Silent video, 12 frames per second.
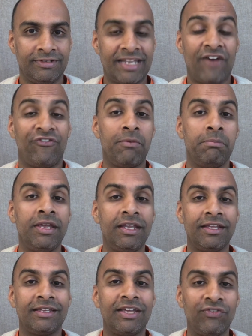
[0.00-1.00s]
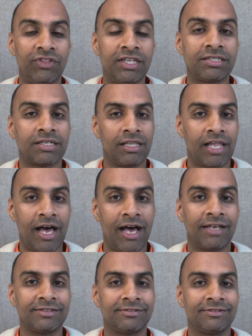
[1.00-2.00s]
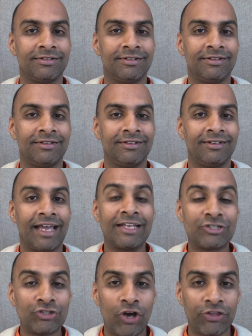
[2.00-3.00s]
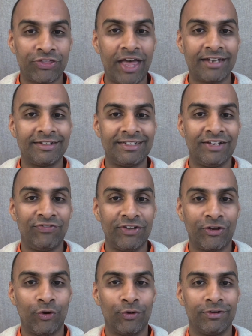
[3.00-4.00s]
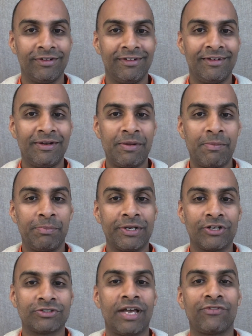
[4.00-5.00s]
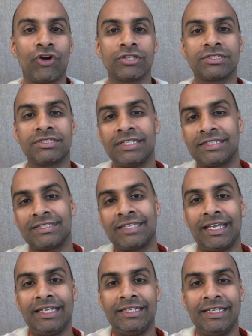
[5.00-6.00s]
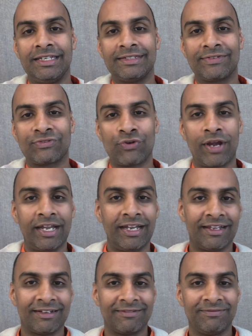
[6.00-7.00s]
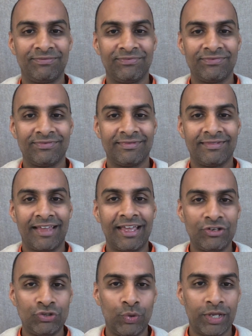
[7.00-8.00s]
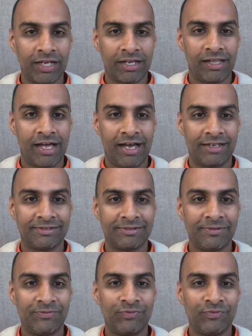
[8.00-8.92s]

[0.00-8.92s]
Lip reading: Now, for me to give this class, it's not that difficult because I've got 16 years of training in doing a class.